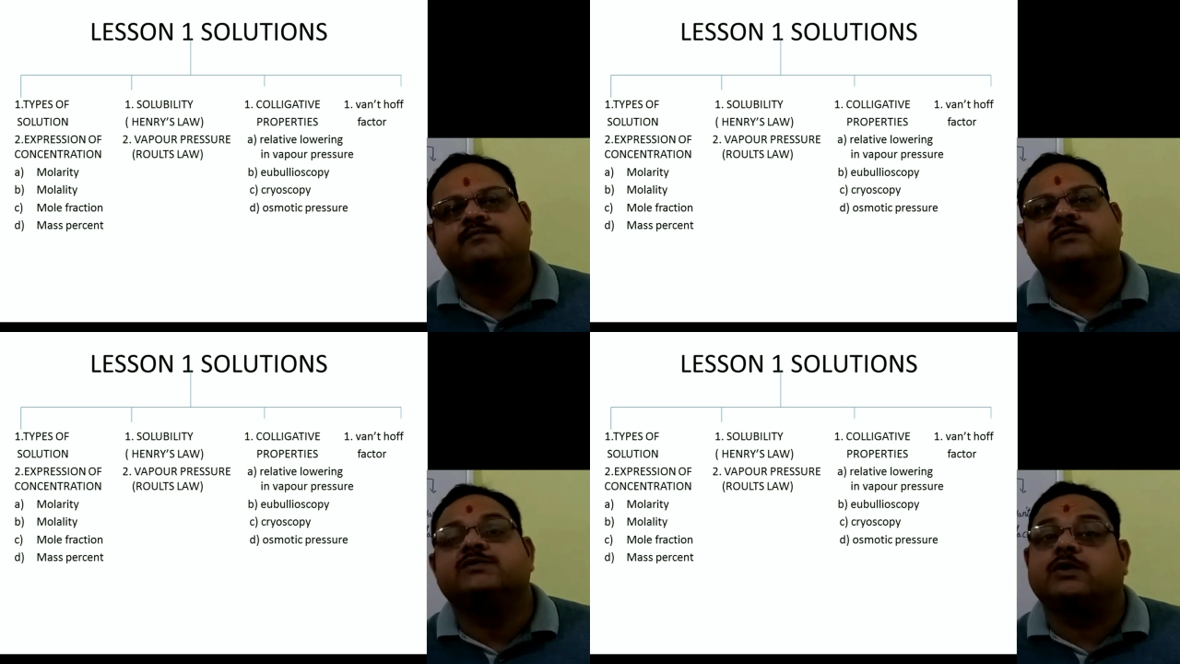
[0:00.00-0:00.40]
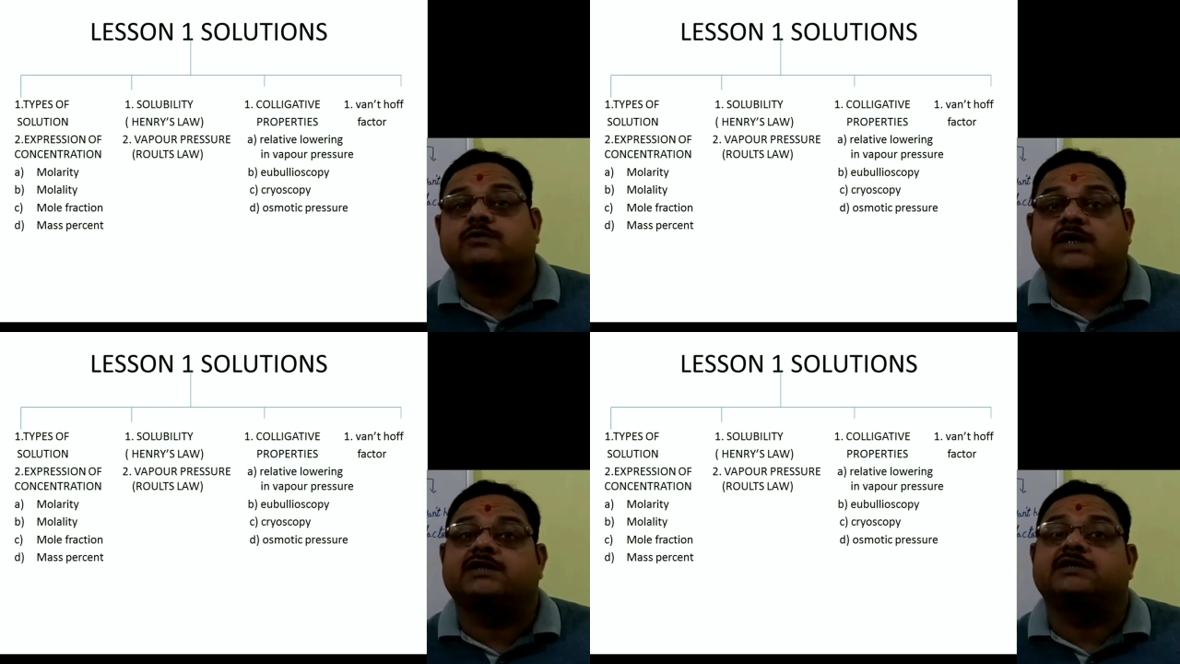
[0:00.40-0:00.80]
Now
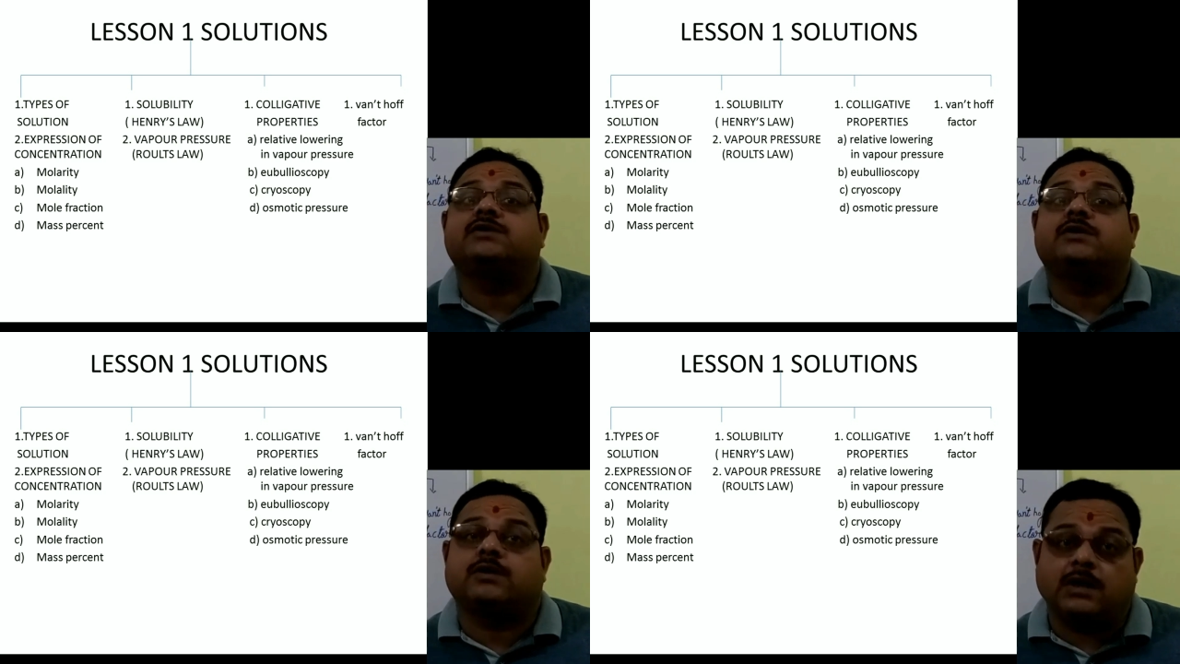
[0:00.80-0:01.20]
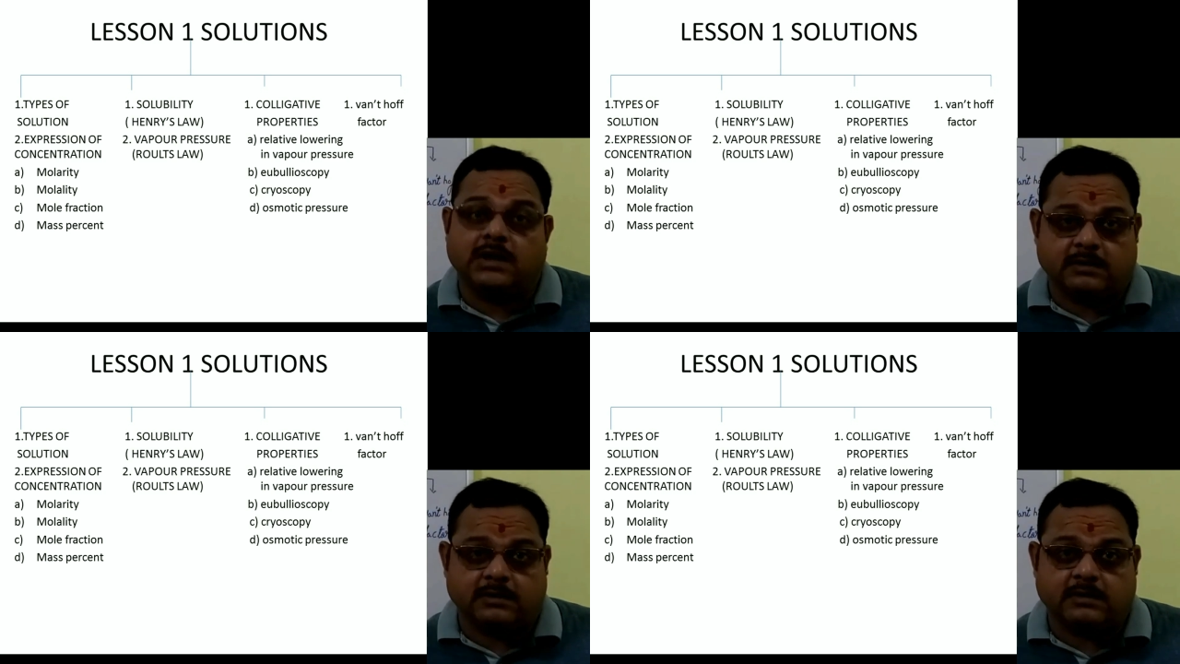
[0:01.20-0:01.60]
that is not
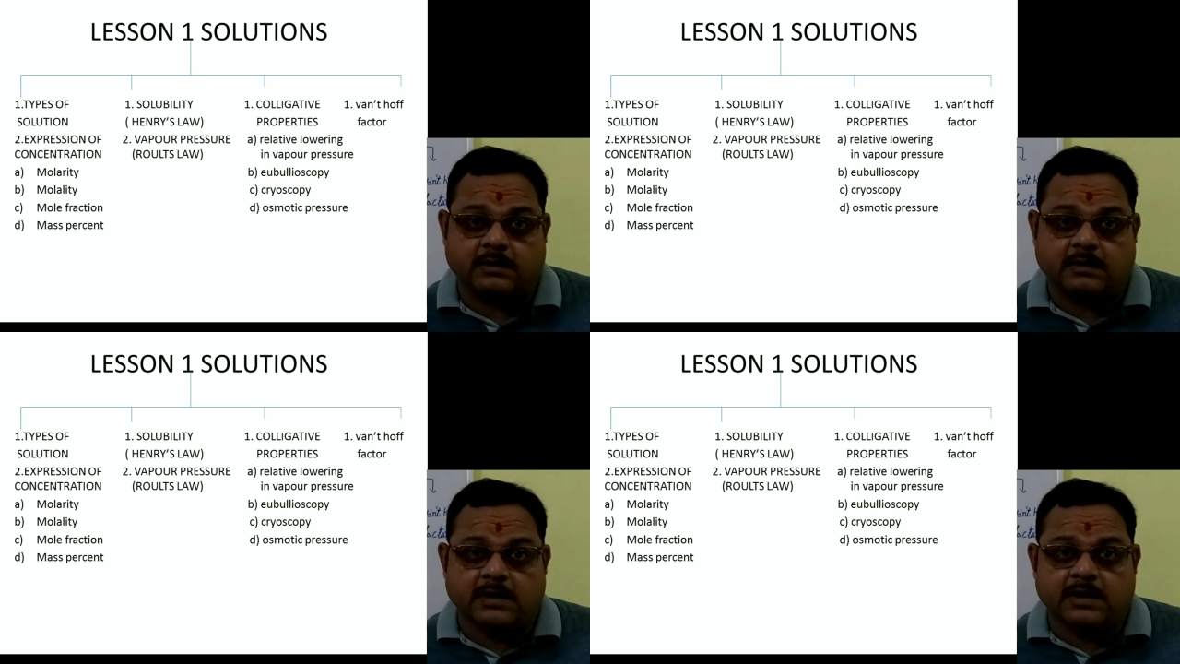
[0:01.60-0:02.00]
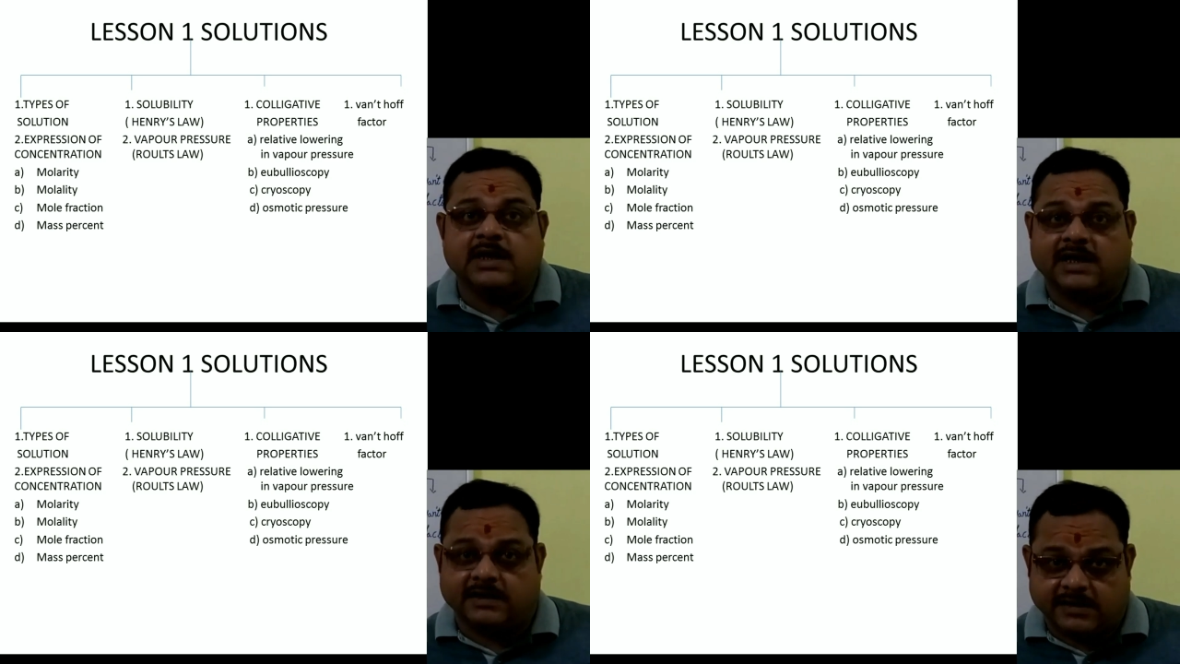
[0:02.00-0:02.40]
all.
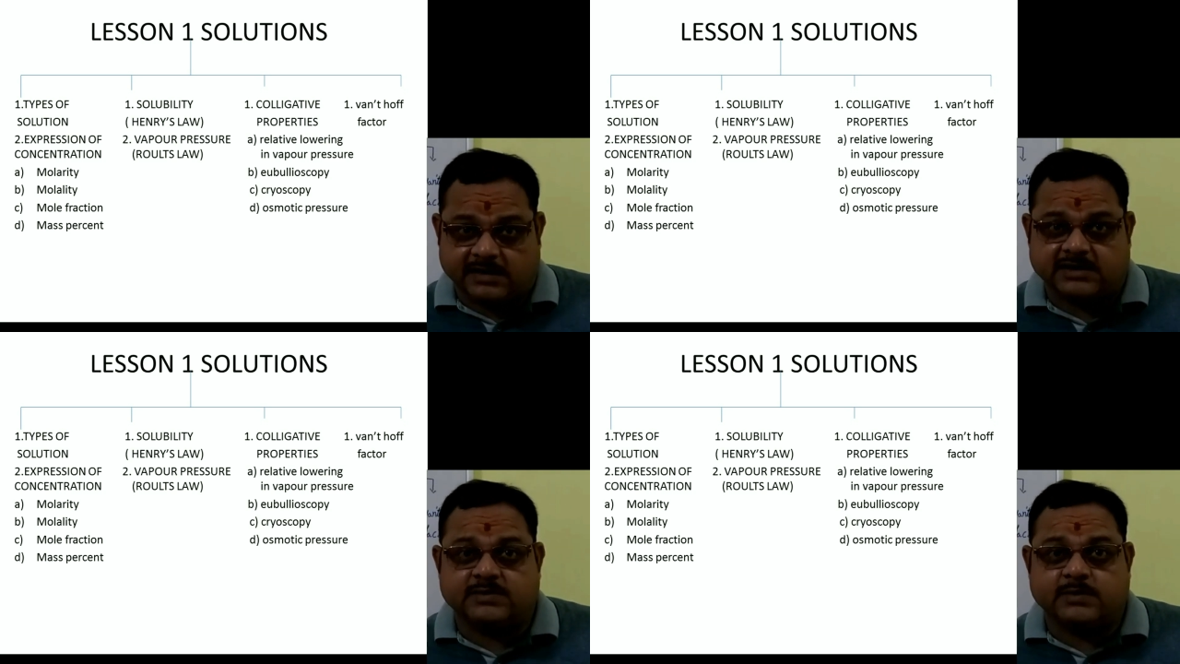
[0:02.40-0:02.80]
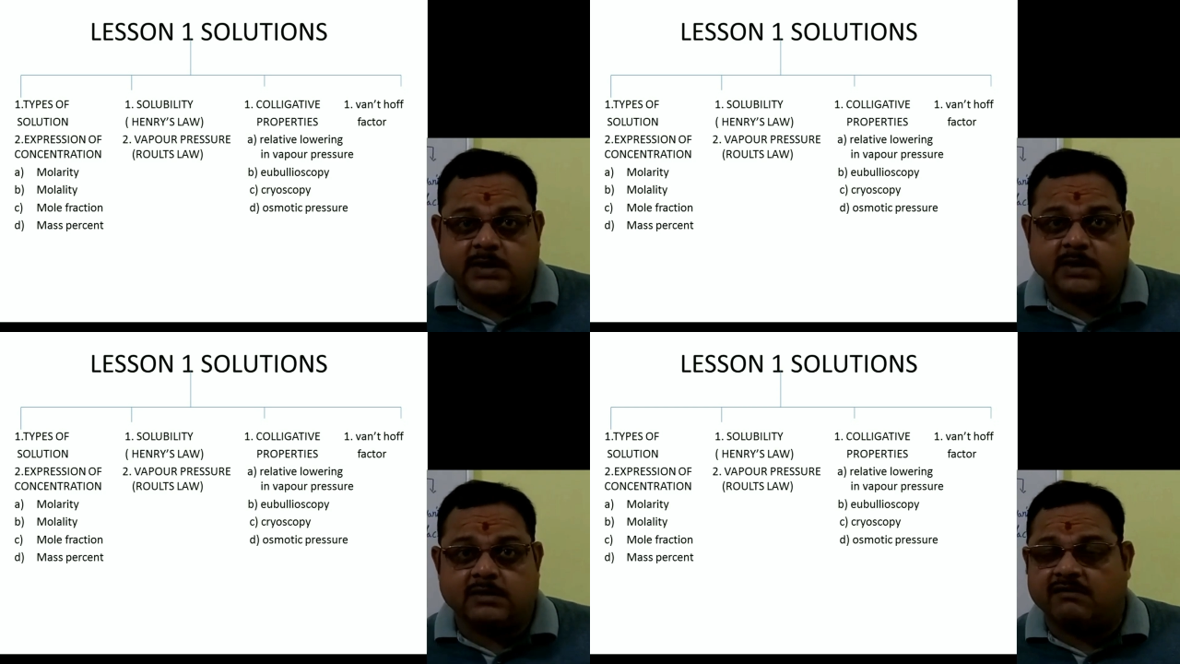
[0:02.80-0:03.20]
And that is
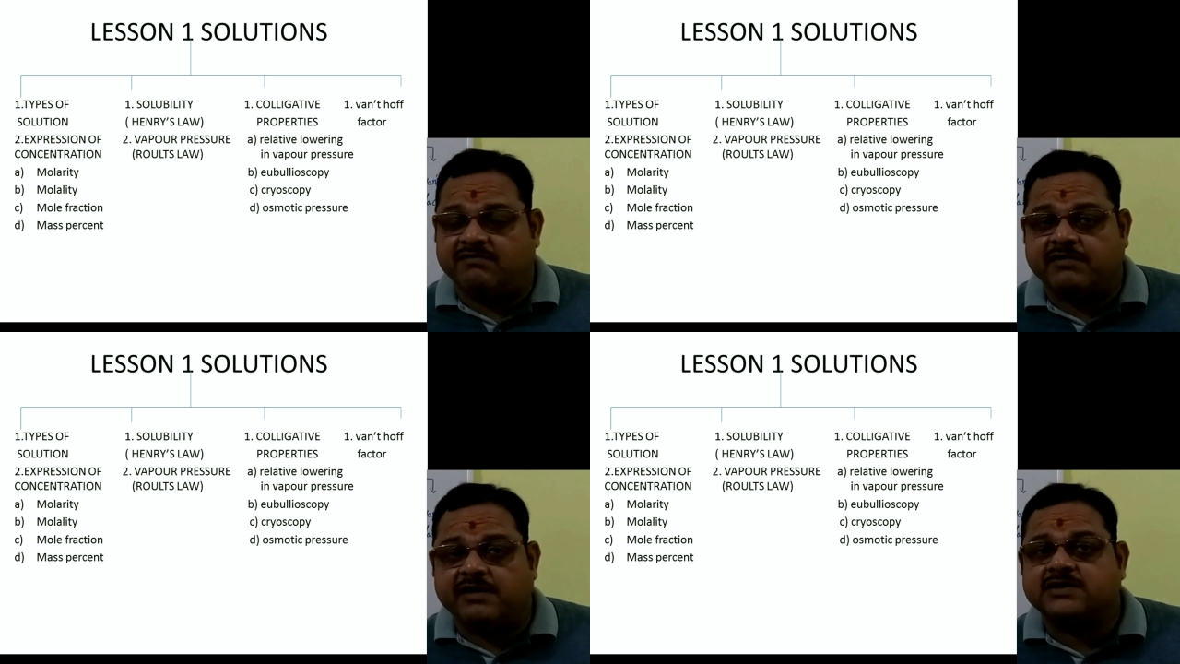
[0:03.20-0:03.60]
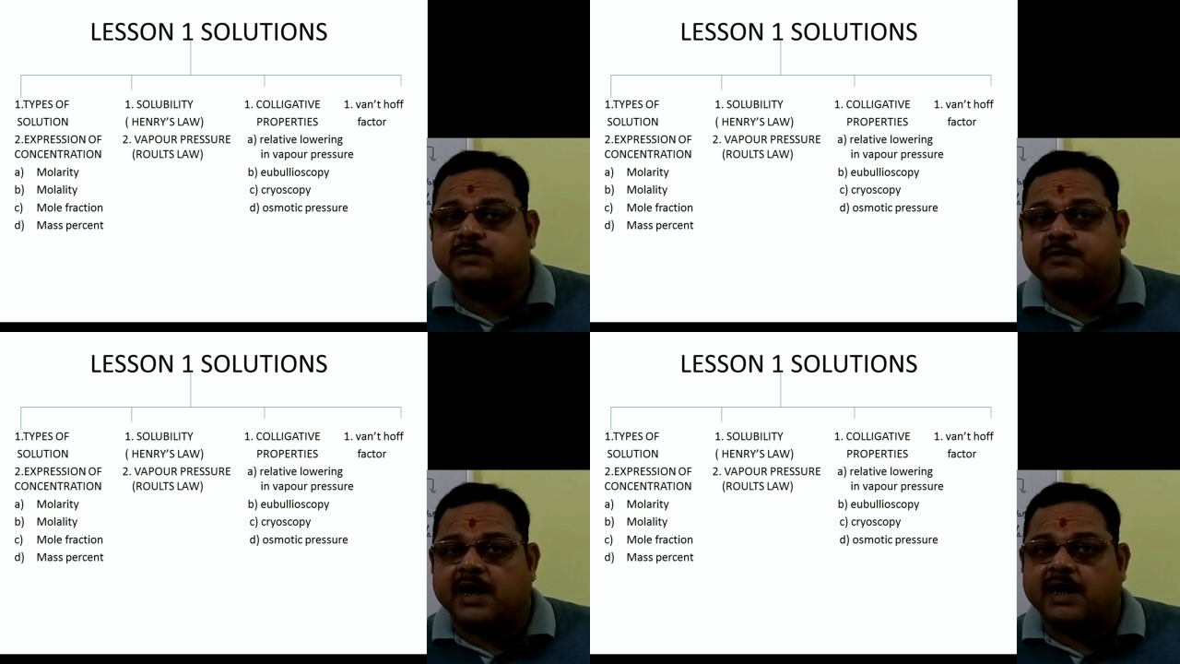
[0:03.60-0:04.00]
what the
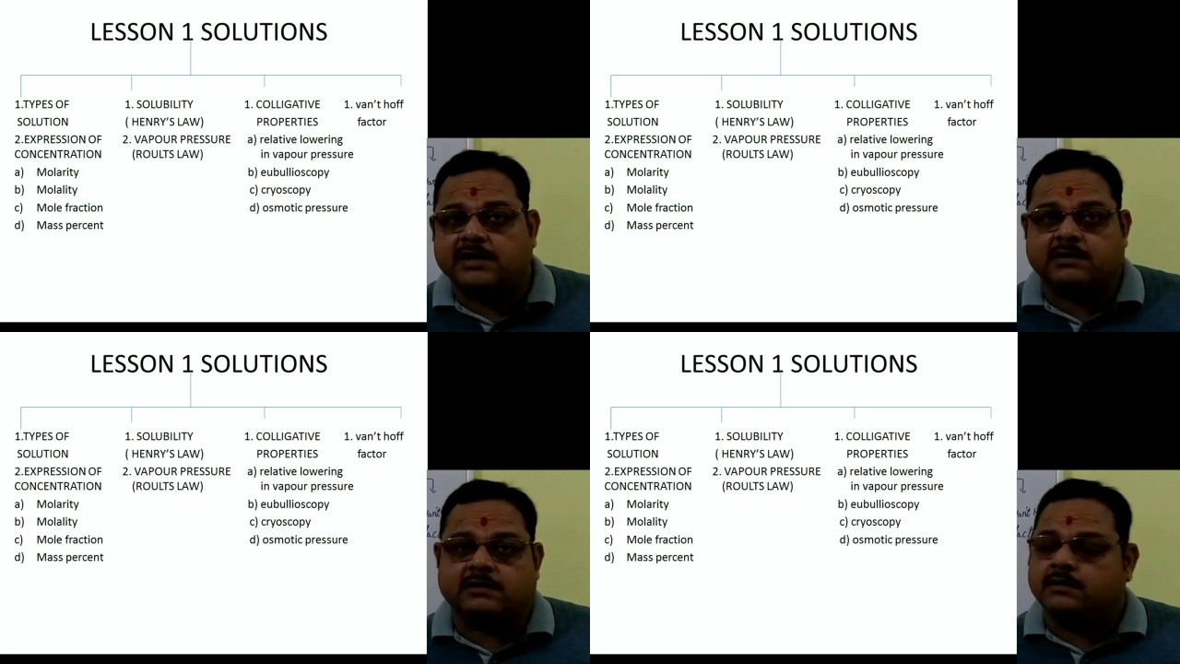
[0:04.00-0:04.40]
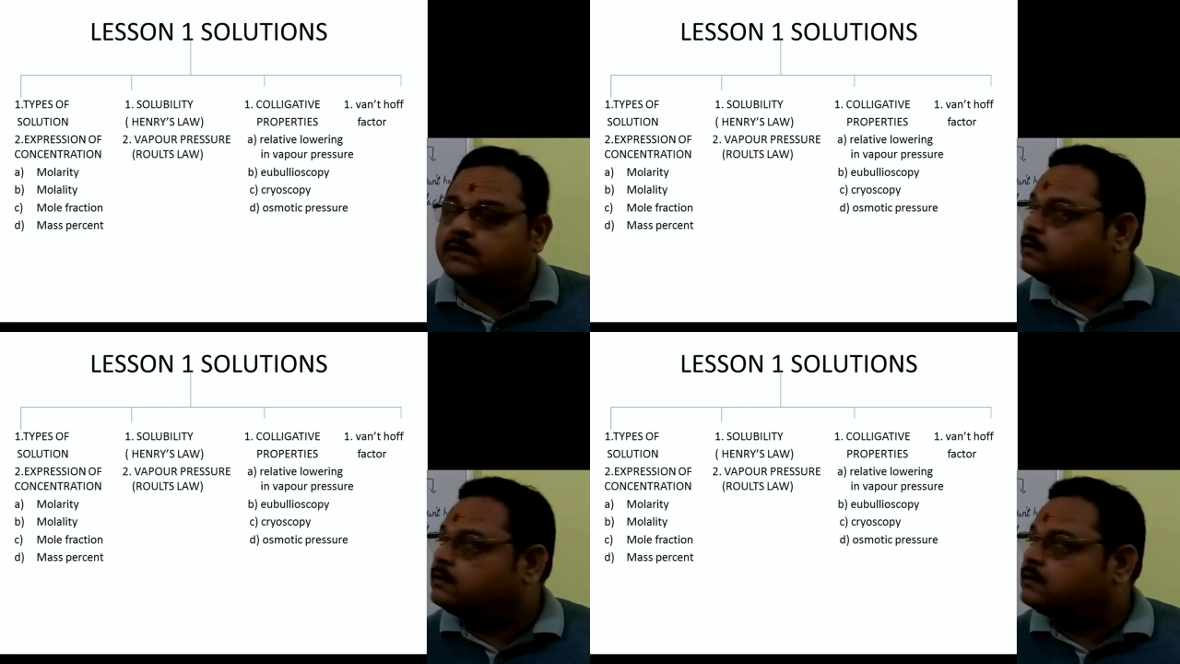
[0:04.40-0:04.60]
first part,